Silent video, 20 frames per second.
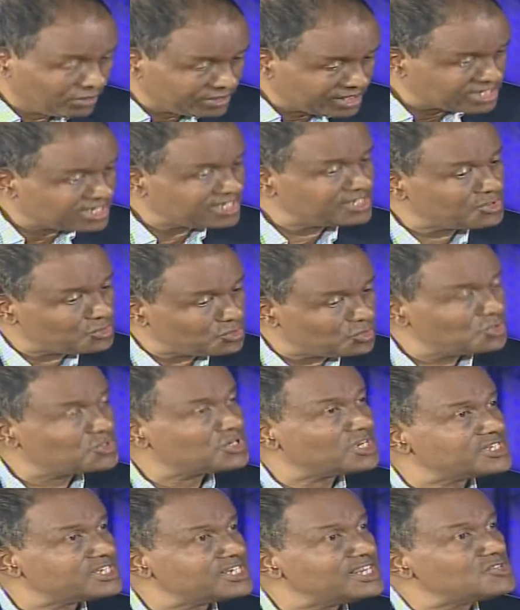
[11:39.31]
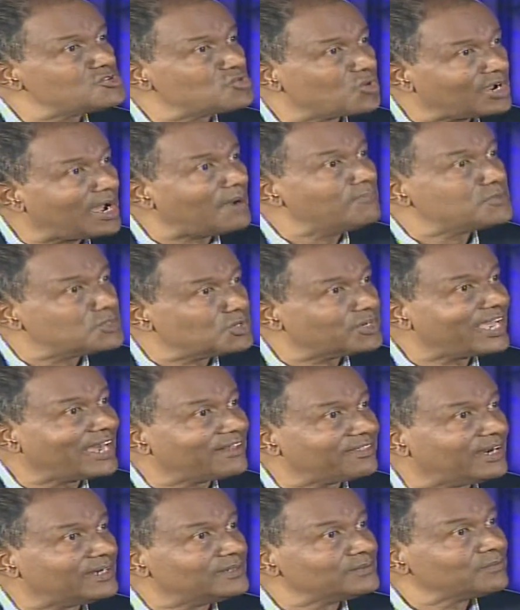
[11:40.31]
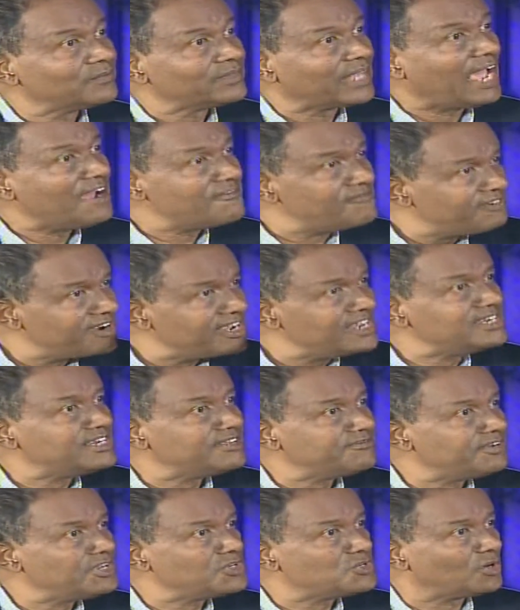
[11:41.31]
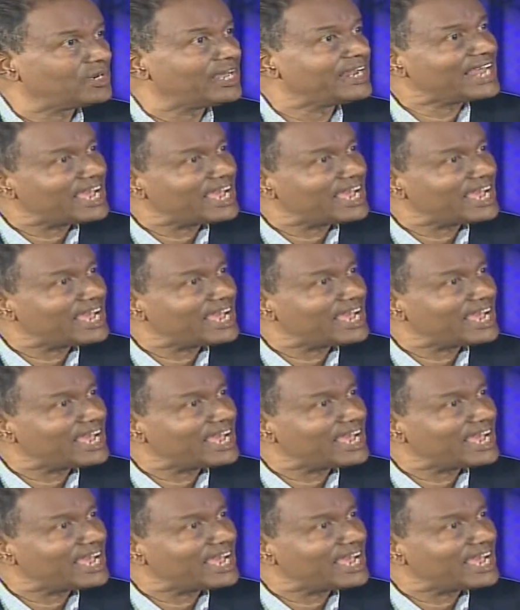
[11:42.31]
these institutions need to come together every individual and